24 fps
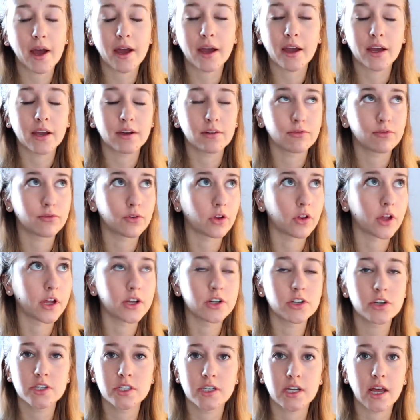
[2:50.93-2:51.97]
I fully
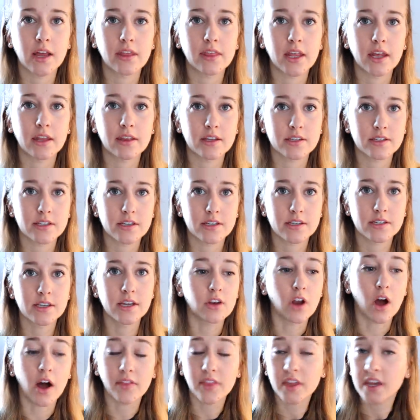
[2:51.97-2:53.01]
understand that this
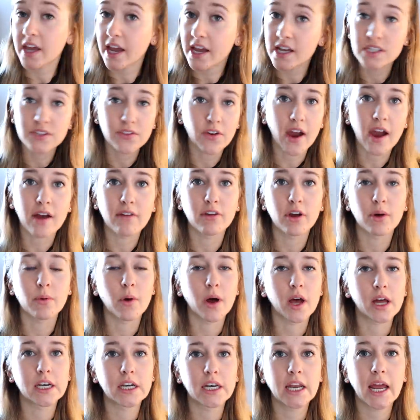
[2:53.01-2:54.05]
is not the case for
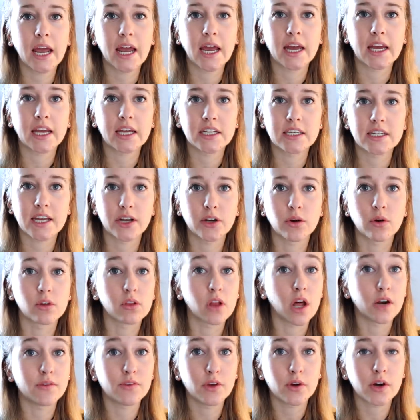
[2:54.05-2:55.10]
everyone, and I know a
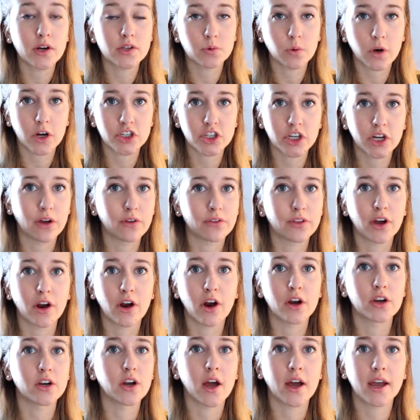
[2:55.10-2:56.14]
lot of you guys watching out there
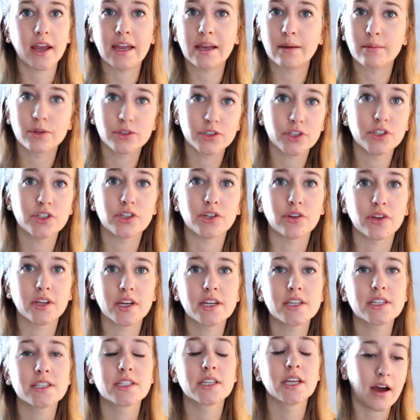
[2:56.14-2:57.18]
are not able to do
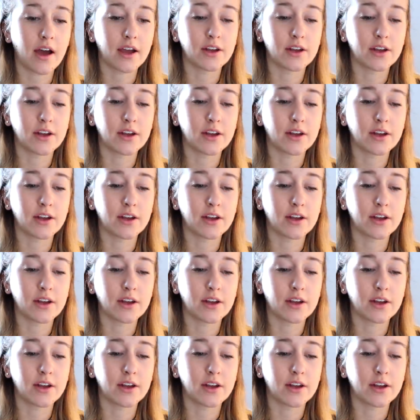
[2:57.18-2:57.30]
this.